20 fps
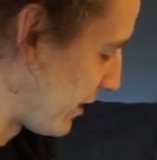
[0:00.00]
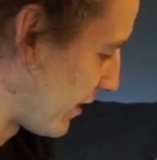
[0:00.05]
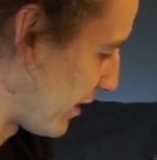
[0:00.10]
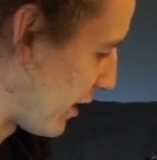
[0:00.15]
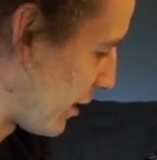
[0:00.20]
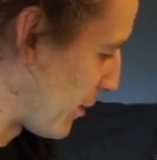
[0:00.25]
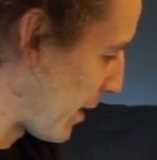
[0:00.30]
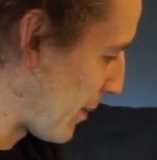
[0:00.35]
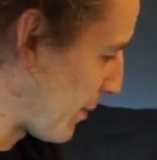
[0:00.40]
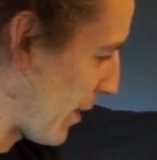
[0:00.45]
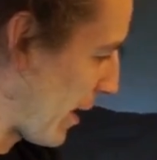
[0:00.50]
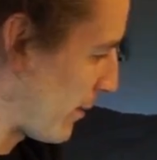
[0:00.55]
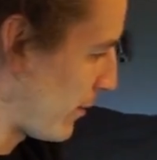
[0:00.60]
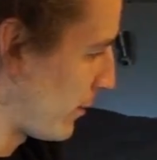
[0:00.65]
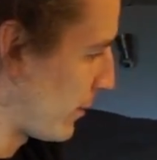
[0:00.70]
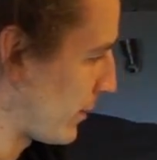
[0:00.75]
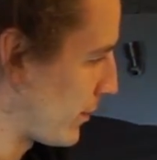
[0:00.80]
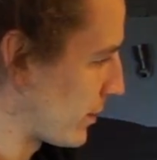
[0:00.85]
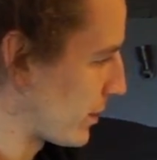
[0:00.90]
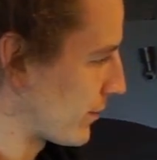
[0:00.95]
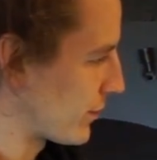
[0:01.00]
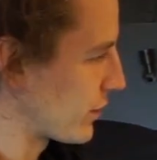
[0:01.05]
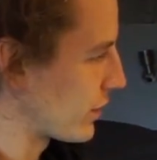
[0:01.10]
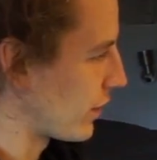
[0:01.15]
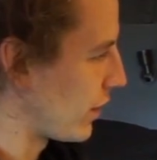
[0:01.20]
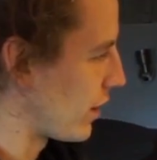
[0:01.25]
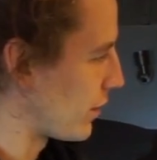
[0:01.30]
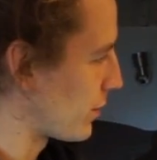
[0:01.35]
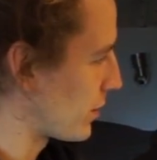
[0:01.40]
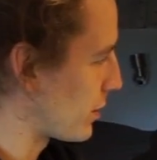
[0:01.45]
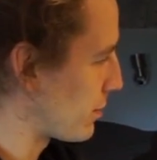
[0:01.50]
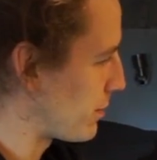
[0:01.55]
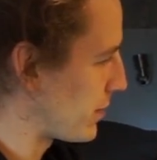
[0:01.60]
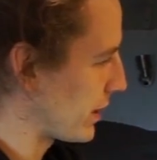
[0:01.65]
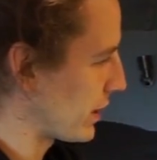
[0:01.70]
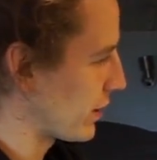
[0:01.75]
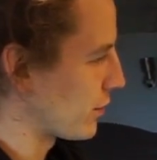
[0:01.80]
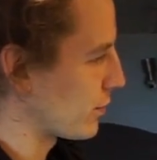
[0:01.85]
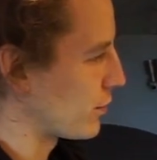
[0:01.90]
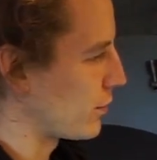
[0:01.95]
Um, I probably would have gone with a
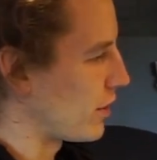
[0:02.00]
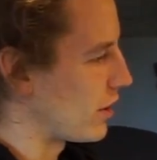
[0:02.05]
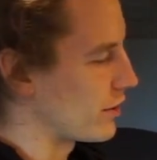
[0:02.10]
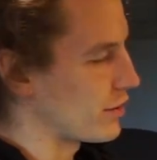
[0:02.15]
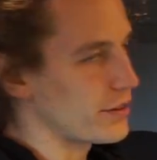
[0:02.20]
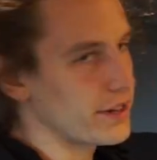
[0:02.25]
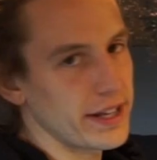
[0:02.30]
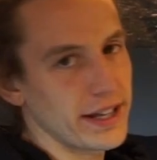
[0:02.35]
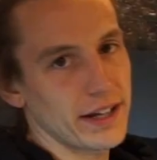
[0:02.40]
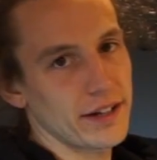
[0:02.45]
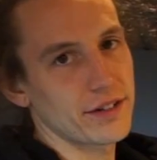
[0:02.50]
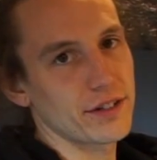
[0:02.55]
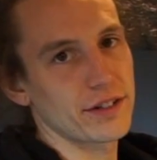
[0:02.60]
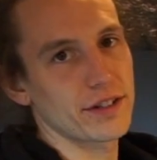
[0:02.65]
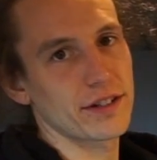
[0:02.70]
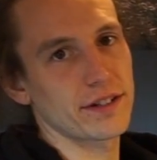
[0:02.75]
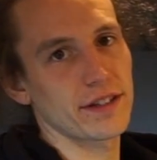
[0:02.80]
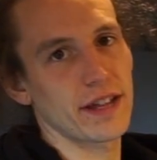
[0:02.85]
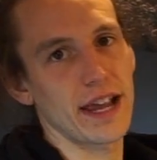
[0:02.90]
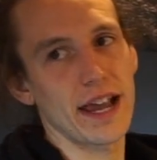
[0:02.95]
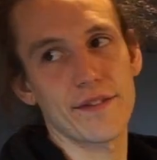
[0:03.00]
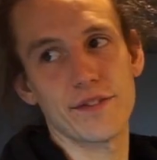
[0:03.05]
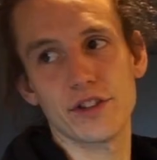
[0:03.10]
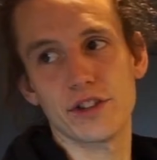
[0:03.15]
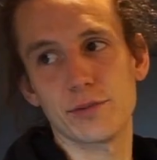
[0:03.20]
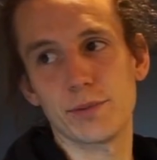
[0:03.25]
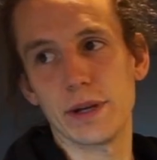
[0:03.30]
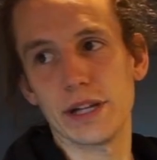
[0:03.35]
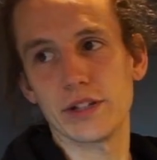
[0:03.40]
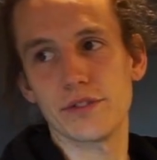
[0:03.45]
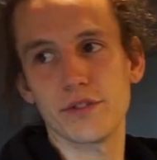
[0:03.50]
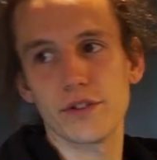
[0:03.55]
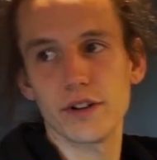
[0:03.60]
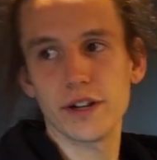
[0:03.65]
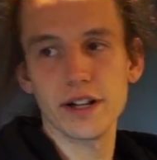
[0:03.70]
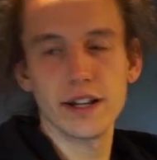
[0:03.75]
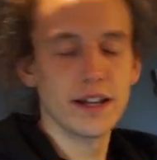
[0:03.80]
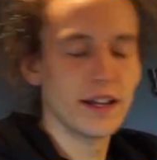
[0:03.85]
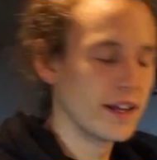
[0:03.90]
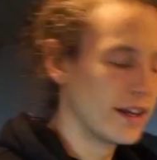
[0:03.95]
bigger water tank just because I have the space for it.